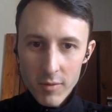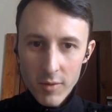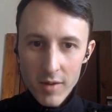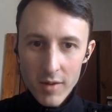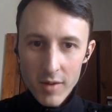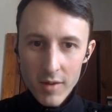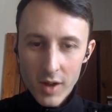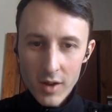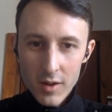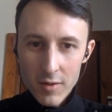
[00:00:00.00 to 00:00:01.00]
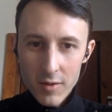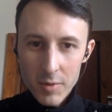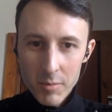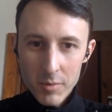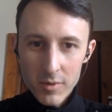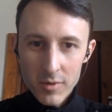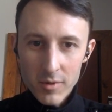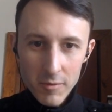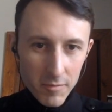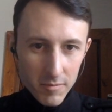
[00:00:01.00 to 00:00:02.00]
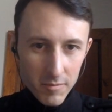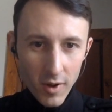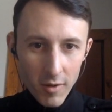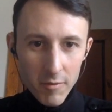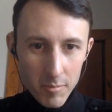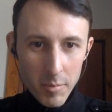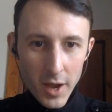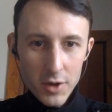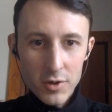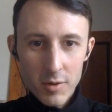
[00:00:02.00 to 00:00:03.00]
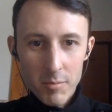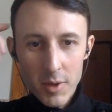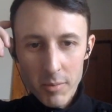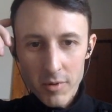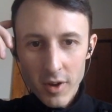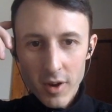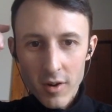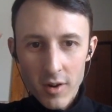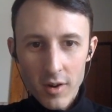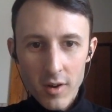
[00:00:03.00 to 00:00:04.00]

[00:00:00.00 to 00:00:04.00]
right variety of people, of passionate people there.